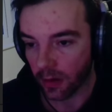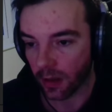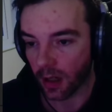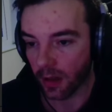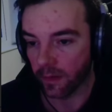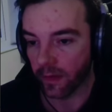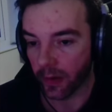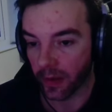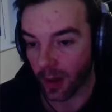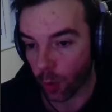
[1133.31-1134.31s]
kind of
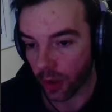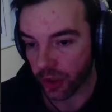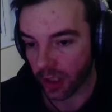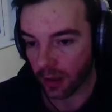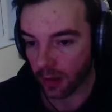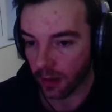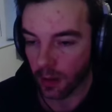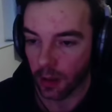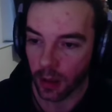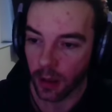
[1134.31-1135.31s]
value that I'm watching.
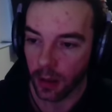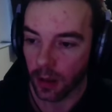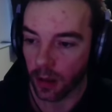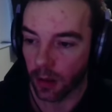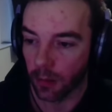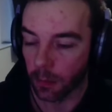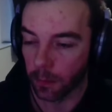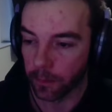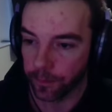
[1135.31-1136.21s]
And